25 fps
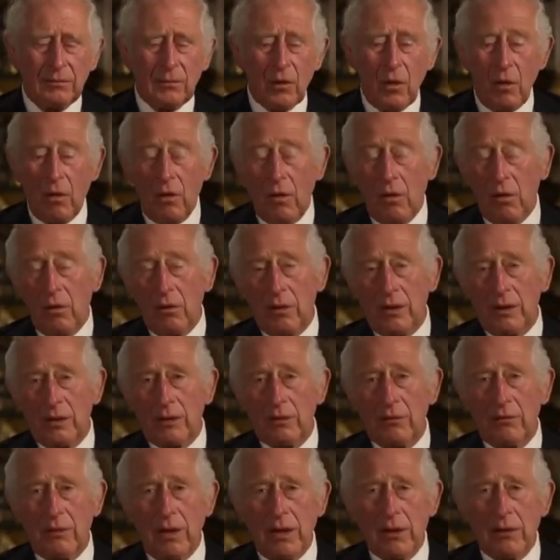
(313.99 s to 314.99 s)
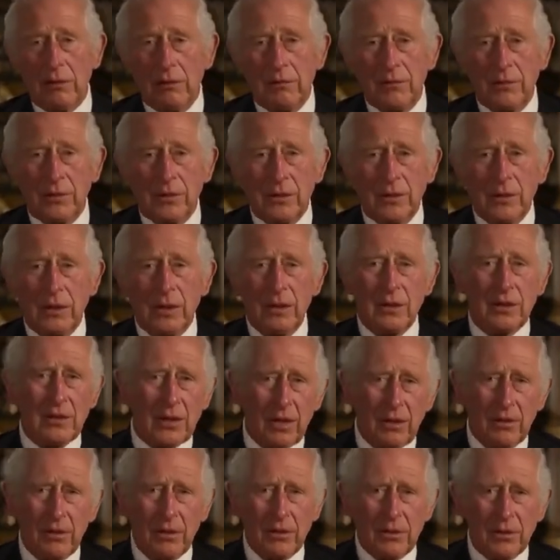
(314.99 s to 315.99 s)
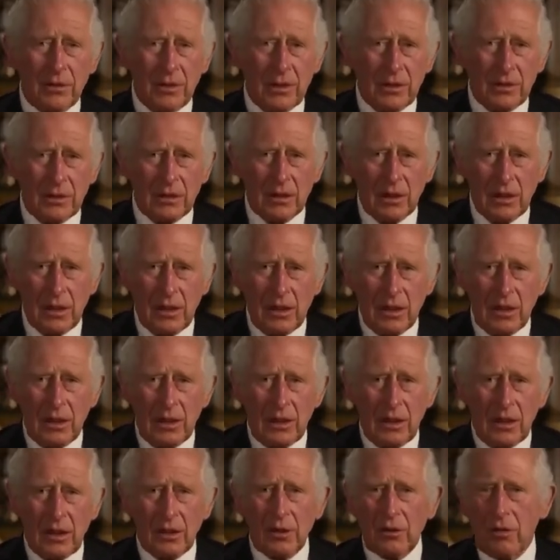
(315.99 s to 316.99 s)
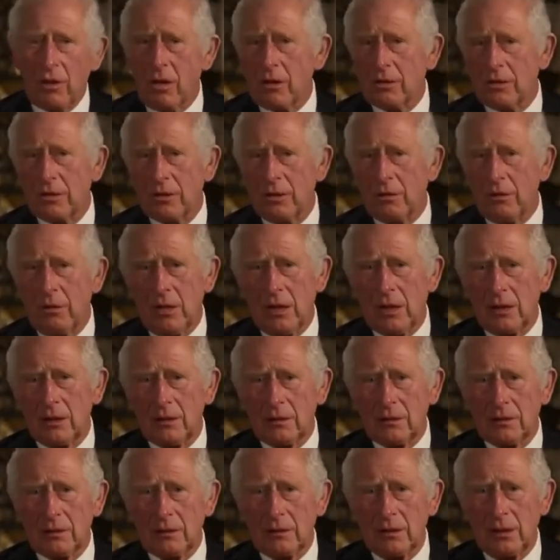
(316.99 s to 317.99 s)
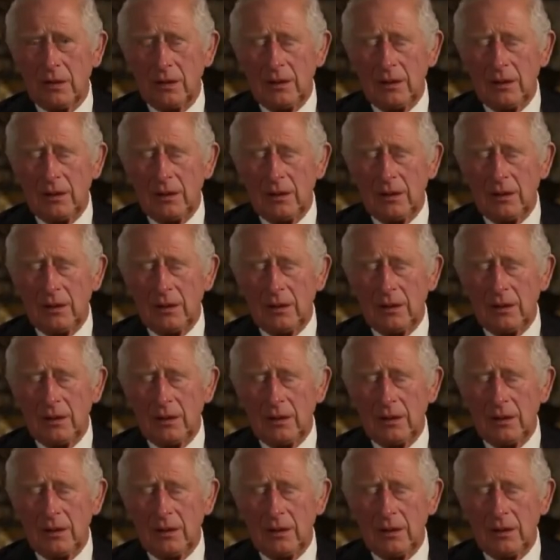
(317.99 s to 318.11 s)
or in the realms and territories across the world,